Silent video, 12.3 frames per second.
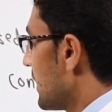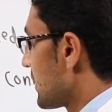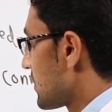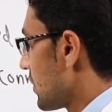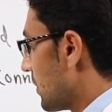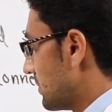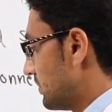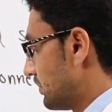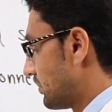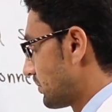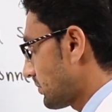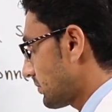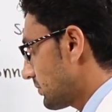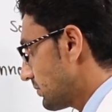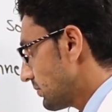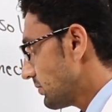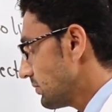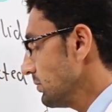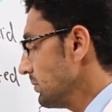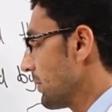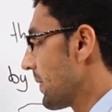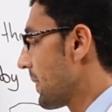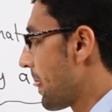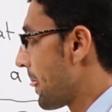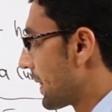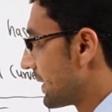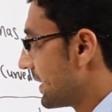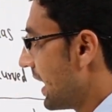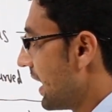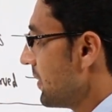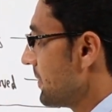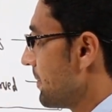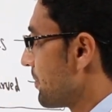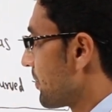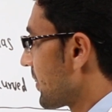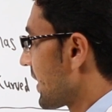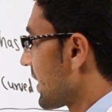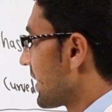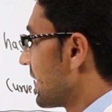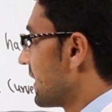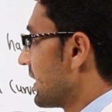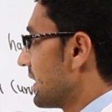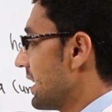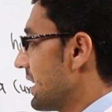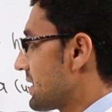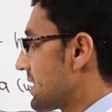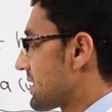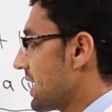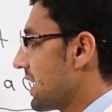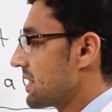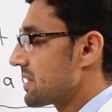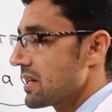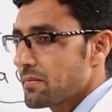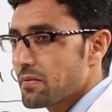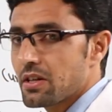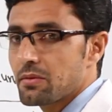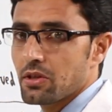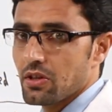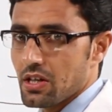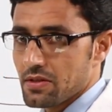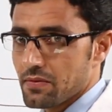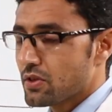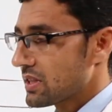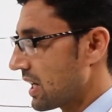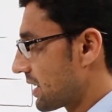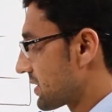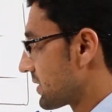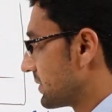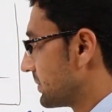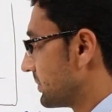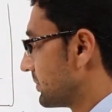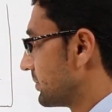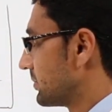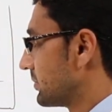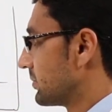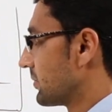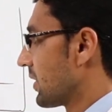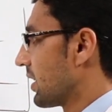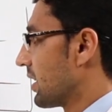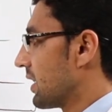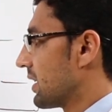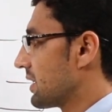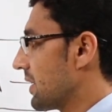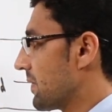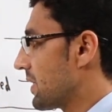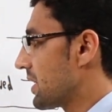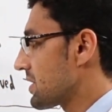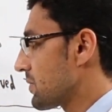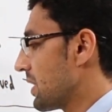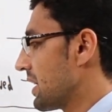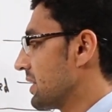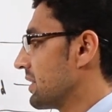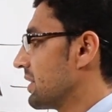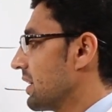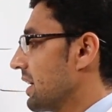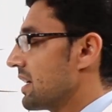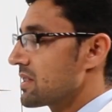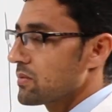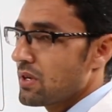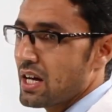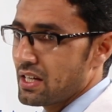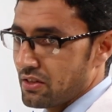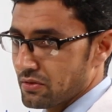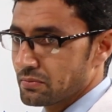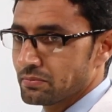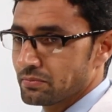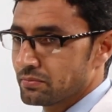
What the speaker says: So, now let's study some formulas for that. The first one is volume.